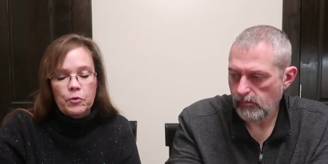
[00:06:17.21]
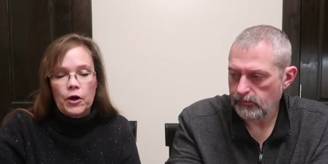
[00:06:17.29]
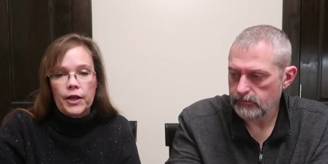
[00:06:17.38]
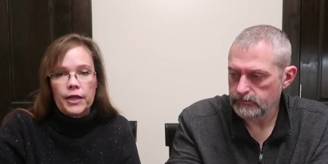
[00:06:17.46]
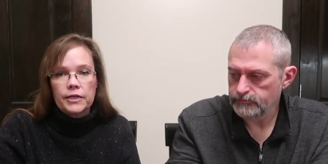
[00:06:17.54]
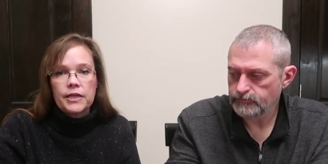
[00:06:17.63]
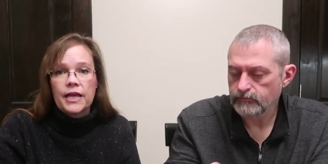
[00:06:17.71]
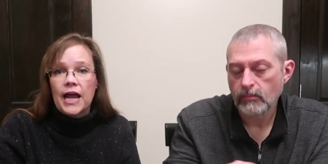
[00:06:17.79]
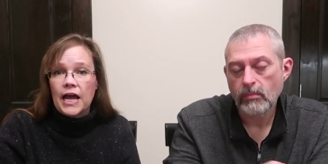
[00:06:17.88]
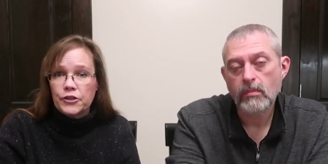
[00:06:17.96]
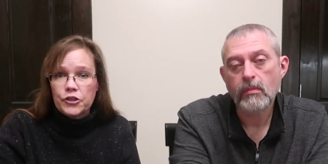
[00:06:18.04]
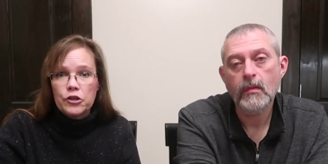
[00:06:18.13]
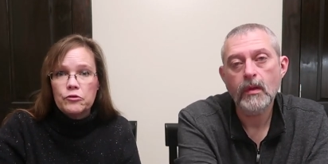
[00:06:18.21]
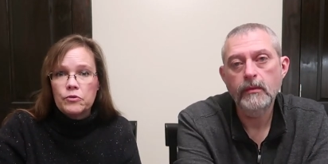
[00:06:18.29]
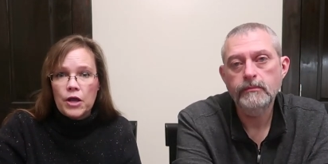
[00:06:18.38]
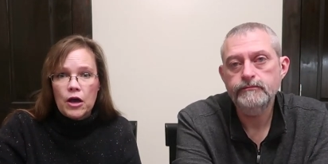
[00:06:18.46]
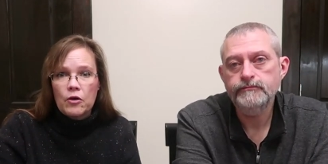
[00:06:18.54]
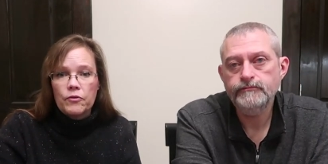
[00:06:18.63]
Speaker 1: brand, and I do
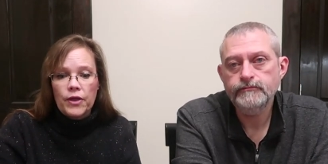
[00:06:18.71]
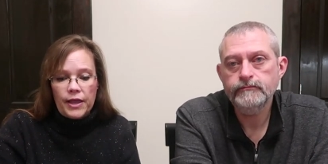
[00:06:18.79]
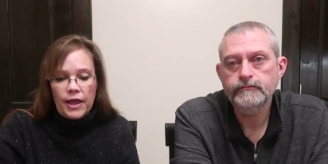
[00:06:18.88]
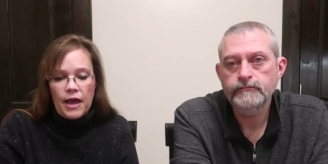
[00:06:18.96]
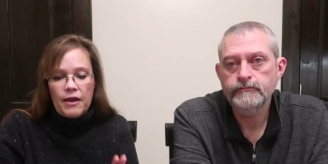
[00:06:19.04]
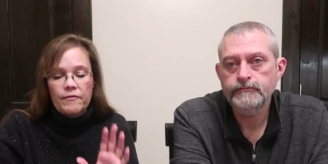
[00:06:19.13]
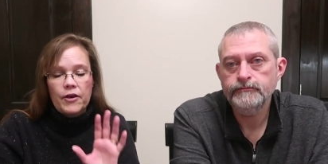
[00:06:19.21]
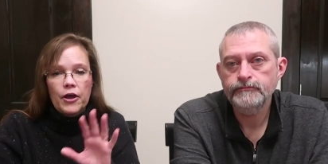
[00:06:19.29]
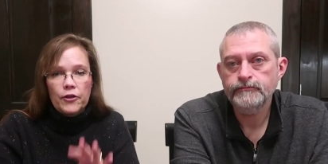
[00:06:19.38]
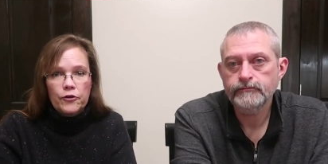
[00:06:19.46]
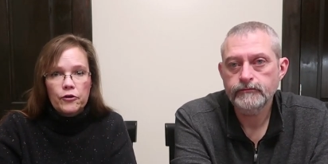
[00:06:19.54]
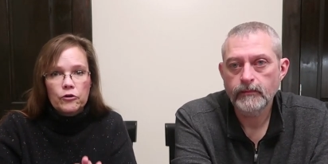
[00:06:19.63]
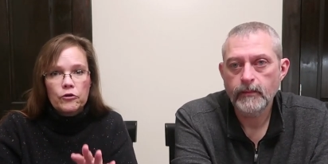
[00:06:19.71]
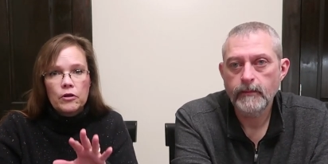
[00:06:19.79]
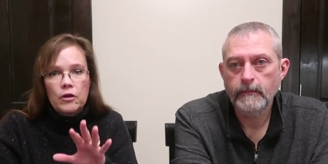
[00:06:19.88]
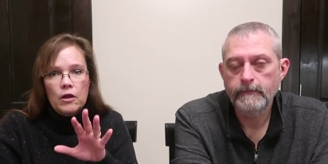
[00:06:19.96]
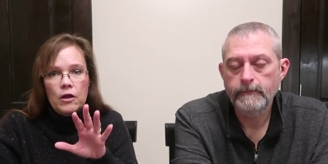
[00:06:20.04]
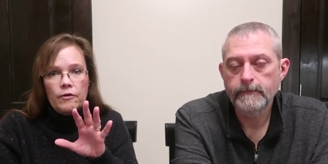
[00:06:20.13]
know they have
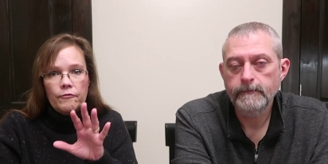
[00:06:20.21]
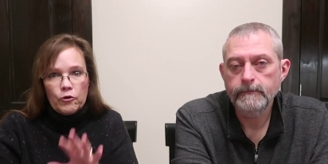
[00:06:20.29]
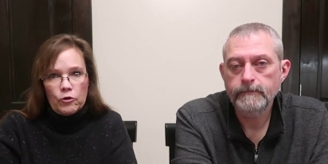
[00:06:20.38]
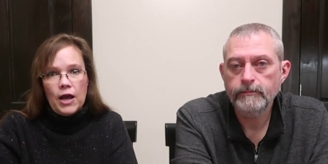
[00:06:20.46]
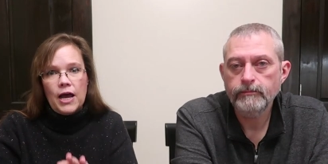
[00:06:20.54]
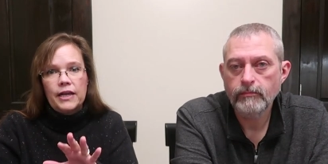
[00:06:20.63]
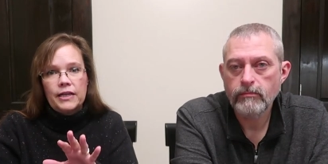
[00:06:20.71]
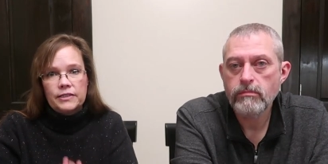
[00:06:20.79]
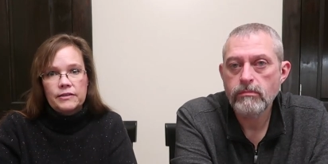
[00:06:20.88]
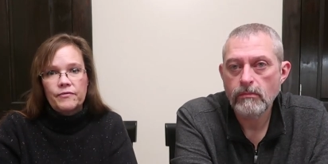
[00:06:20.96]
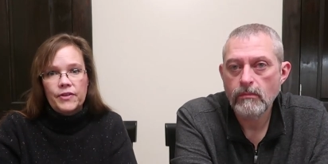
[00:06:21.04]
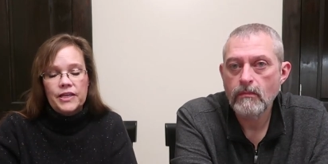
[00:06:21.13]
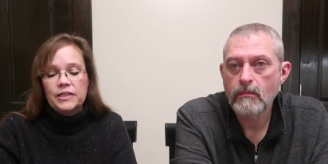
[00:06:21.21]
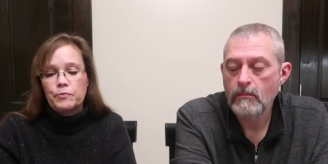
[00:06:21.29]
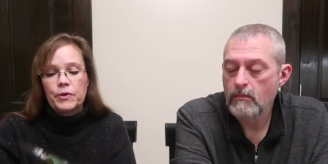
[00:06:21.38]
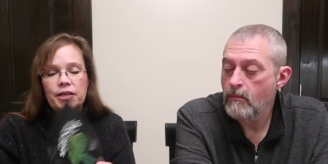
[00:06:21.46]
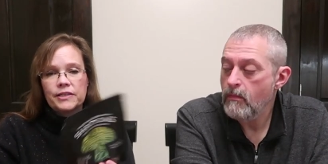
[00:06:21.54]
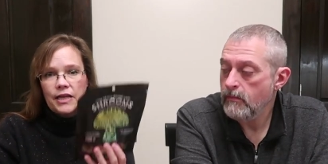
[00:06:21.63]
other varieties of these
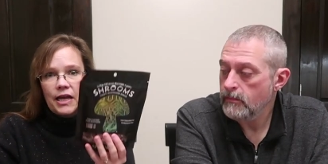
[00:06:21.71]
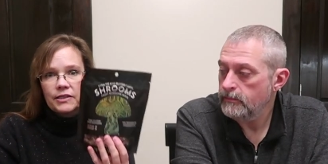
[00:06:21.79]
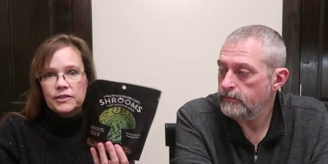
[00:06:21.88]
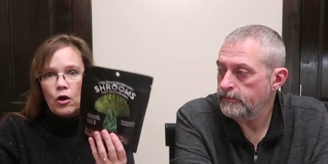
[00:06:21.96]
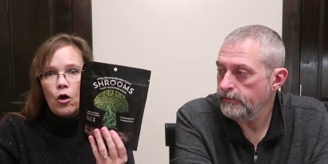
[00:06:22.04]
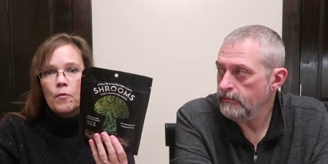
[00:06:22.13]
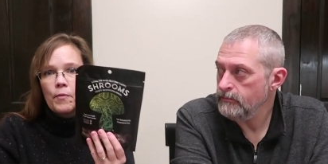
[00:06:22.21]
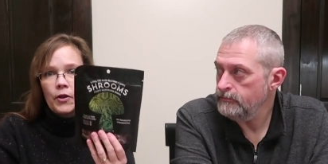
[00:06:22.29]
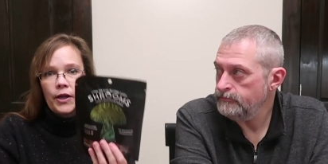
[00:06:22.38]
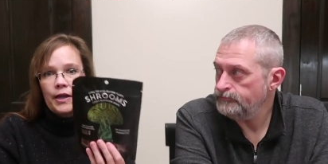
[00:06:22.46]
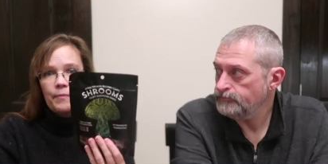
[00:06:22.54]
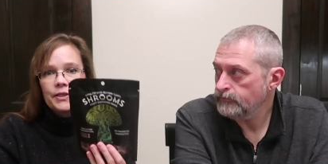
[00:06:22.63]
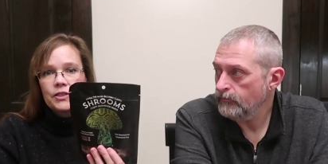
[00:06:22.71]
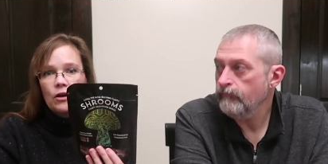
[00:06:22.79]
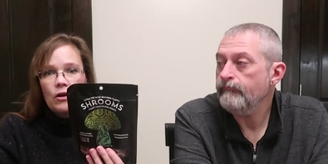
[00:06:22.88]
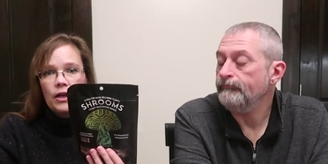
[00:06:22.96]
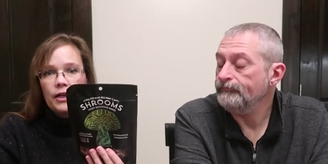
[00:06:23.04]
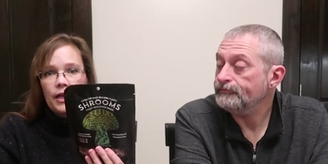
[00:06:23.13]
because I saw them on
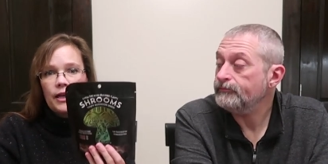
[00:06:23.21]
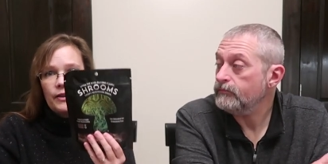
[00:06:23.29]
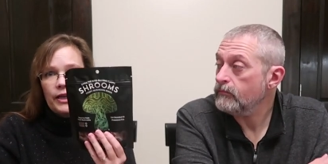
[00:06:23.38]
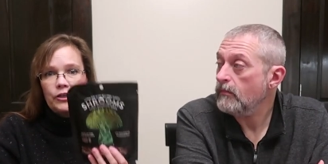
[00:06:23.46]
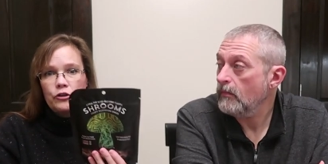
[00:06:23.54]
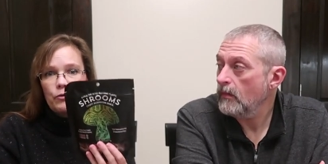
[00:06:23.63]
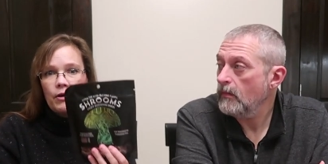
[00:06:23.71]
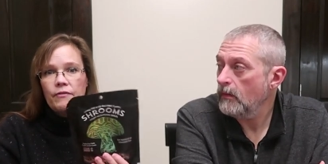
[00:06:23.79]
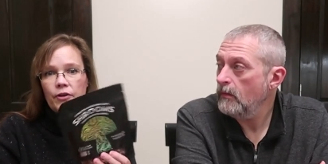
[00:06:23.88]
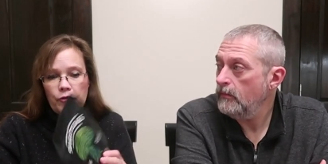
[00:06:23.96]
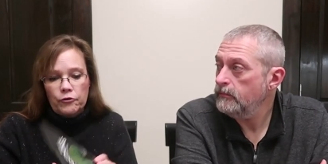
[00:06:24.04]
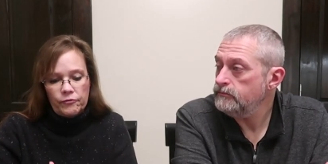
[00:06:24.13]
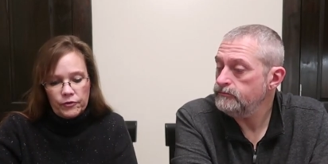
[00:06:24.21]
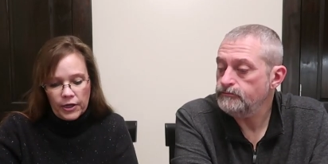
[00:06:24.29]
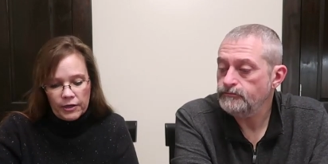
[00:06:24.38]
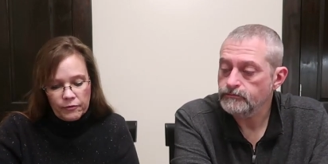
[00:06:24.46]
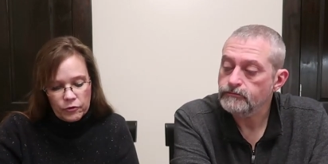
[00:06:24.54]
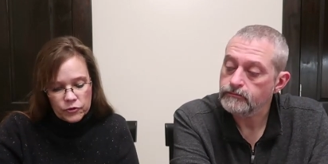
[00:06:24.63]
Amazon, and they do have other
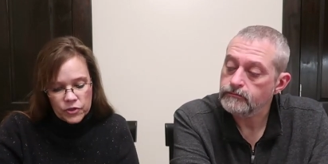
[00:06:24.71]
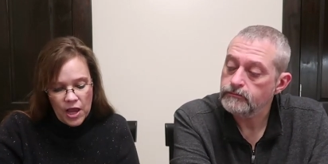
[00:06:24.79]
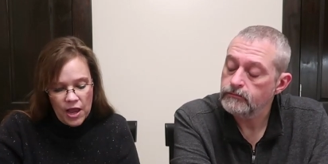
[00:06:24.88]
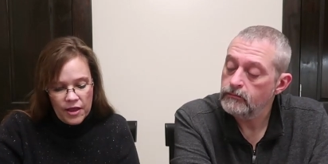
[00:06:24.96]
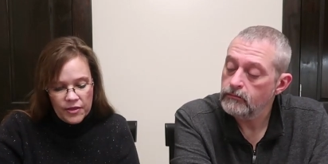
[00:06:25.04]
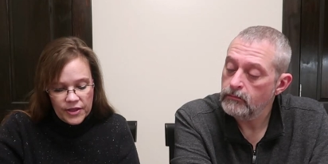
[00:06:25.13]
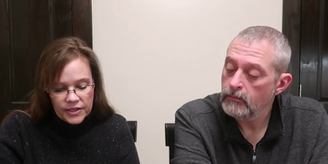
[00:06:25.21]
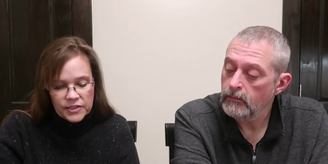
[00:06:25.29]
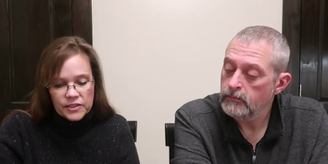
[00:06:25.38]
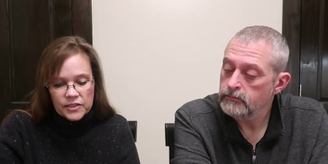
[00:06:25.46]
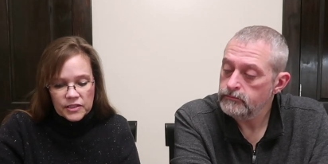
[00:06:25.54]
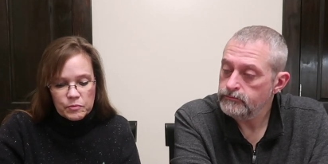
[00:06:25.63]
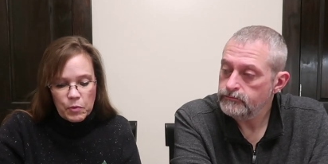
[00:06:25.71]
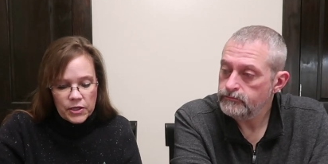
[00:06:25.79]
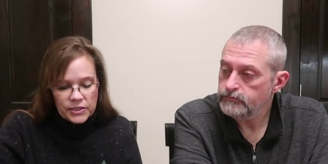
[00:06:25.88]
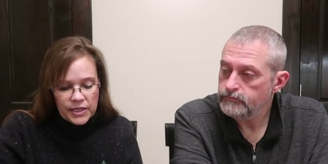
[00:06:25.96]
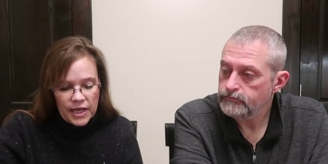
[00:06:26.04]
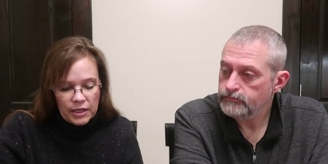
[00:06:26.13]
flavors. This is the
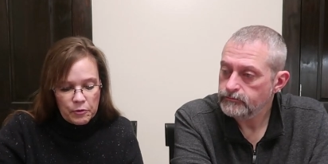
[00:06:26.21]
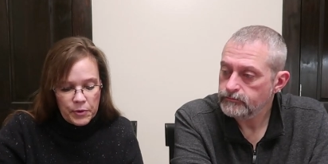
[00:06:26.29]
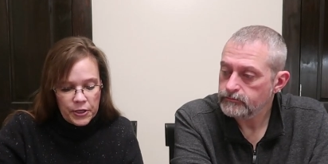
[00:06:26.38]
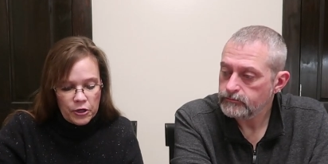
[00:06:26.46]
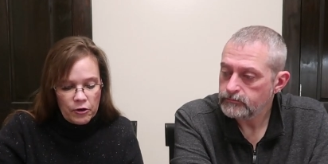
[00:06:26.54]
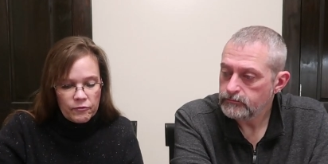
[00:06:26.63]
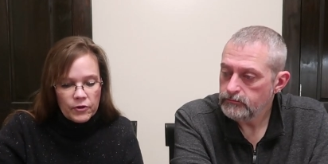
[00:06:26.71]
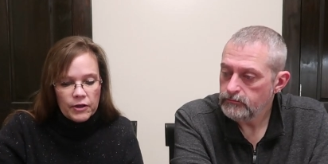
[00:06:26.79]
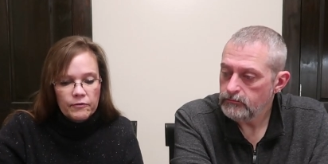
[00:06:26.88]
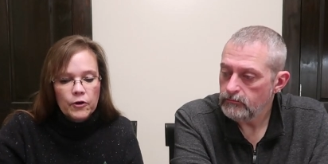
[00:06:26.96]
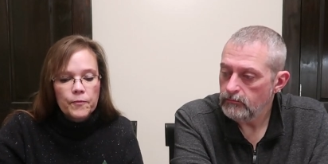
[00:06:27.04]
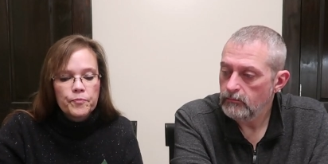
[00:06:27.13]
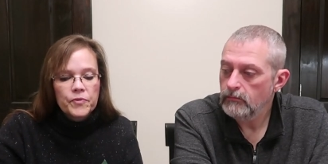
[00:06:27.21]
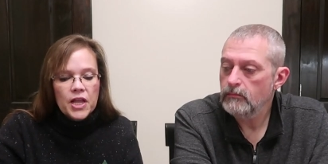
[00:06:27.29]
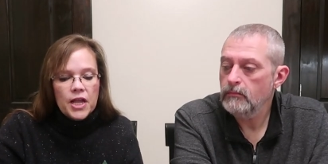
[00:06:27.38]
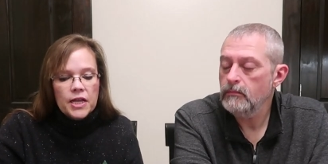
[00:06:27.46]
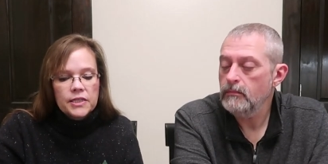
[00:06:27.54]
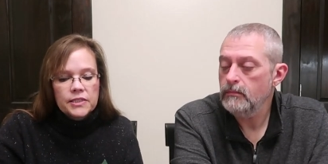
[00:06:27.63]
spicy jalapeno flavor.
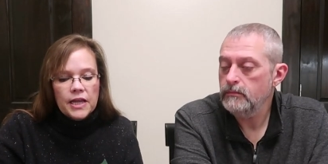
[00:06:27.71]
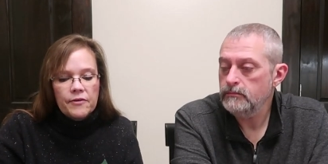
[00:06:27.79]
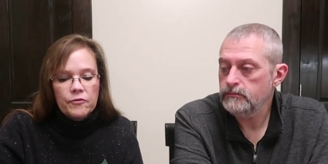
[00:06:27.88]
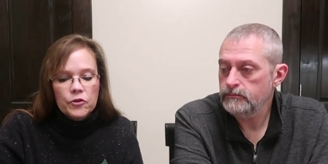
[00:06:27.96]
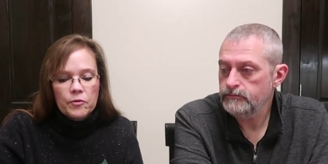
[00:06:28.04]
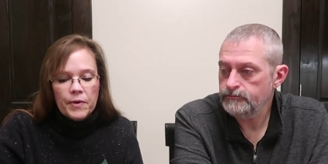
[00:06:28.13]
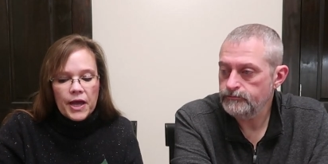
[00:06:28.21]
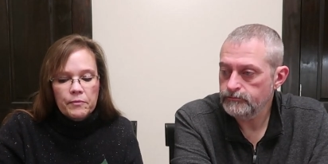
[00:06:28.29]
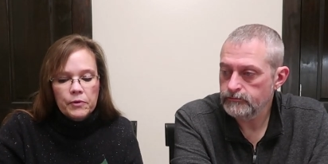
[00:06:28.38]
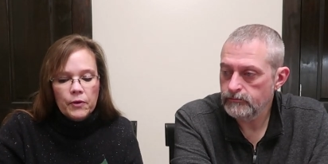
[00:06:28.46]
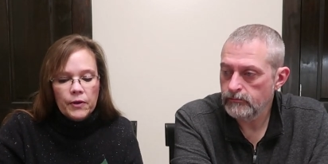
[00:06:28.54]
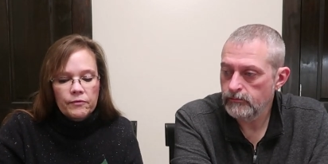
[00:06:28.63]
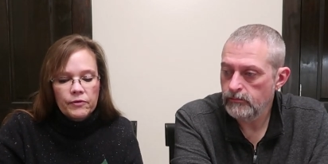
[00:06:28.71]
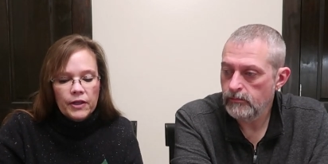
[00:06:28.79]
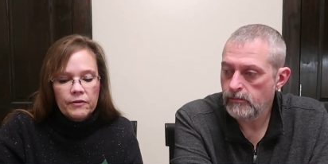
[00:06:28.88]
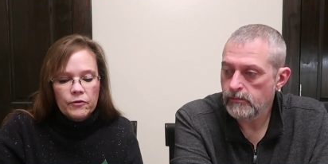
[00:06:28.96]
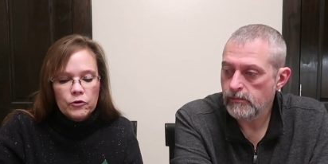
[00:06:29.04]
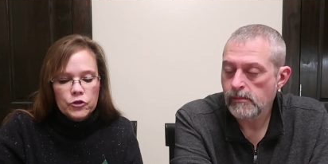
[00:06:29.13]
Savor the mind-blowing
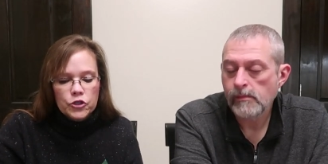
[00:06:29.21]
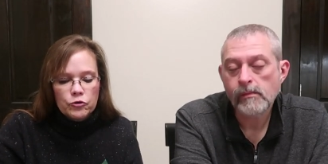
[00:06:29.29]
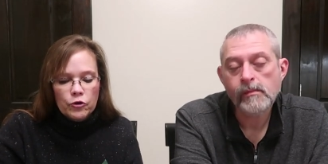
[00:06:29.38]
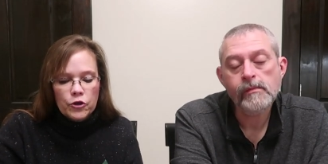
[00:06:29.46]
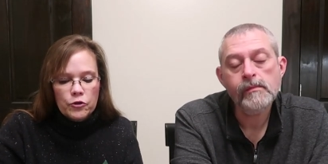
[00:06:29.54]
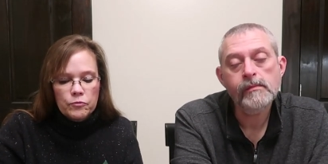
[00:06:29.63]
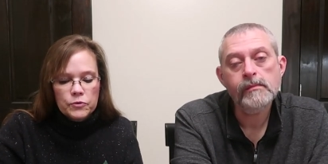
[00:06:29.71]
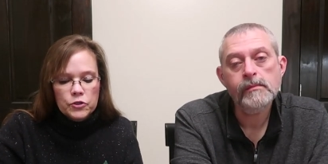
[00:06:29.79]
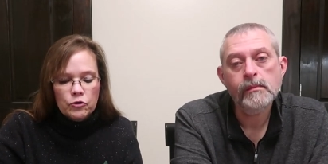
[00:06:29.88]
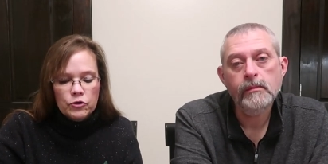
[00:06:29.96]
flavor, Shrooms,